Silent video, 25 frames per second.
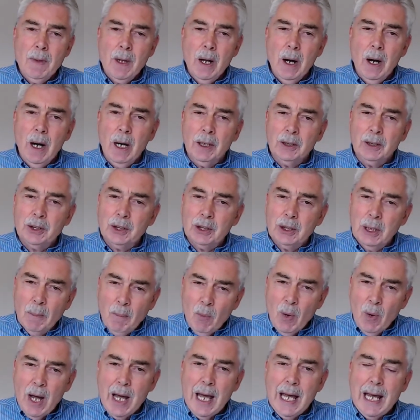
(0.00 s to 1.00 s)
are
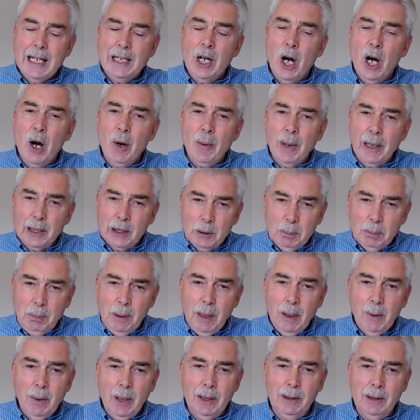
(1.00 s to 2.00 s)
somewhere in our
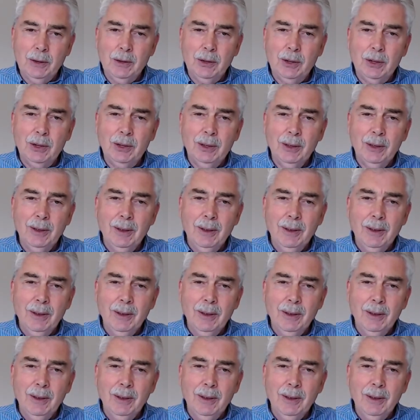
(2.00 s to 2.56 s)
experience.